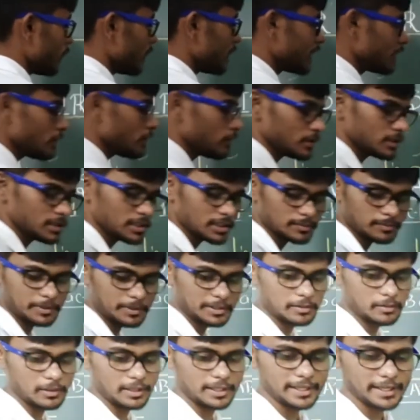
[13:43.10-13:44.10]
will deal with this
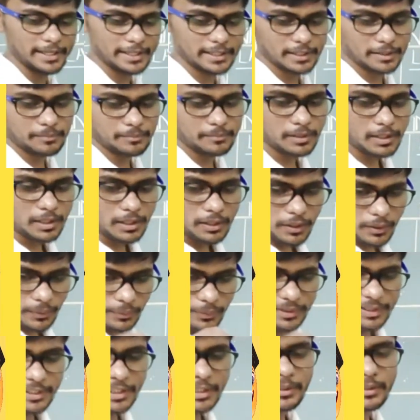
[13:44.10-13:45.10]
particular diagram.
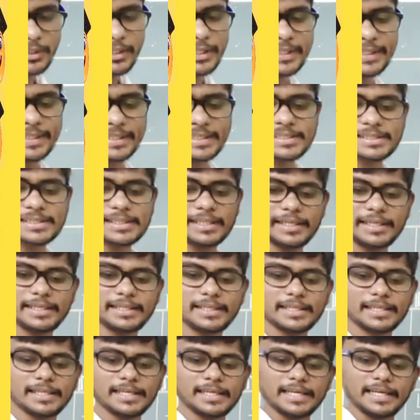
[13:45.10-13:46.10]

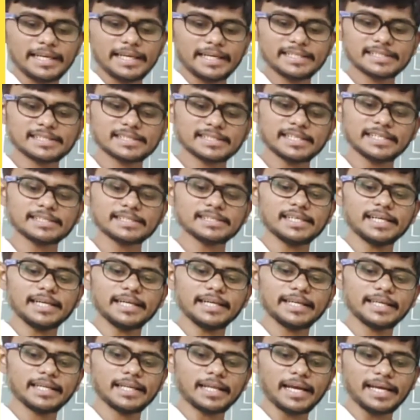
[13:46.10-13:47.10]
It states
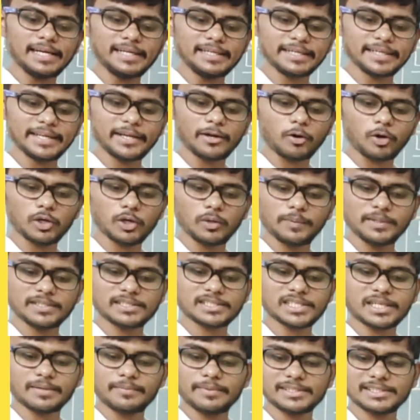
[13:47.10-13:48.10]
that a light ray
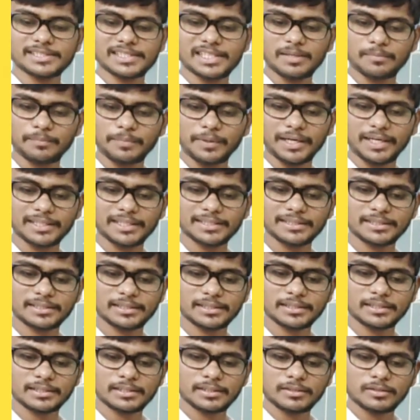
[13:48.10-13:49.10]
always travels in a
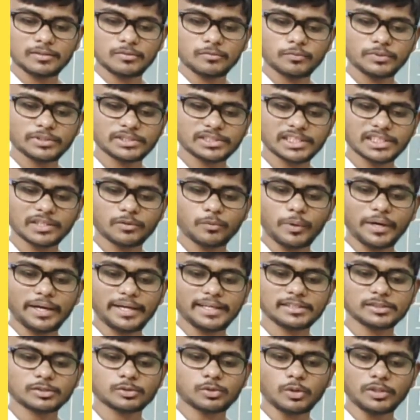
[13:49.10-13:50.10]
path which
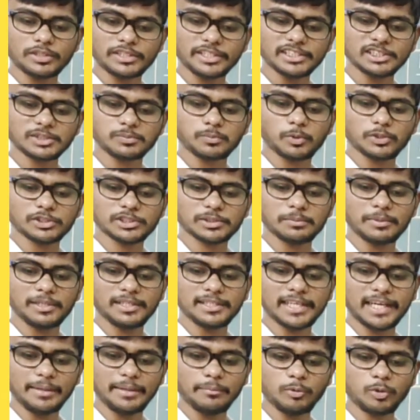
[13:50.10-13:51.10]
requires shortest
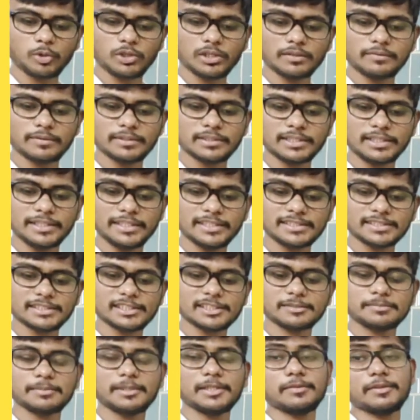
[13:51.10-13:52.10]
possible time to cover the
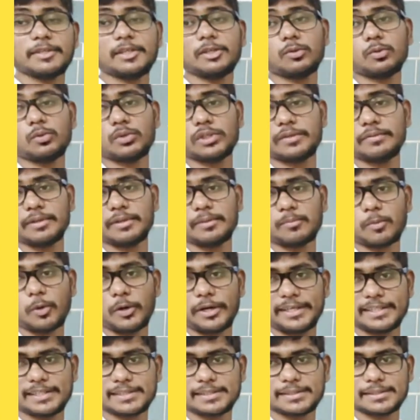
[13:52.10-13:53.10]
distance between two given
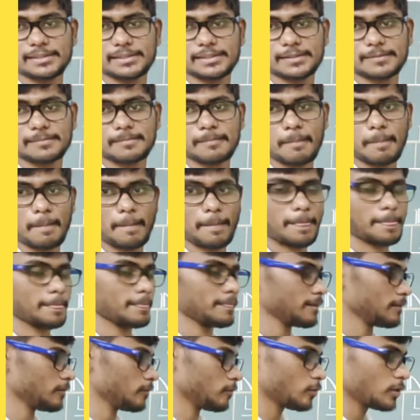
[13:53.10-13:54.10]
points.
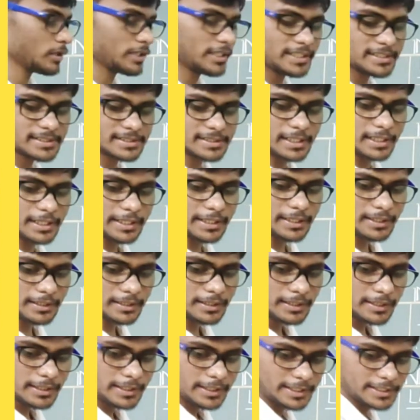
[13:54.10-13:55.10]
What it is
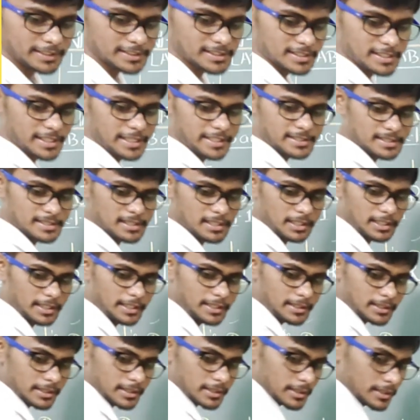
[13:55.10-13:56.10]
telling? It states
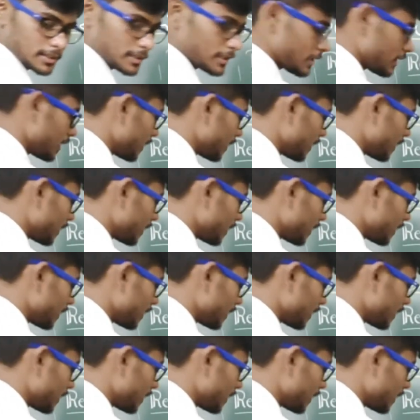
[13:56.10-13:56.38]
that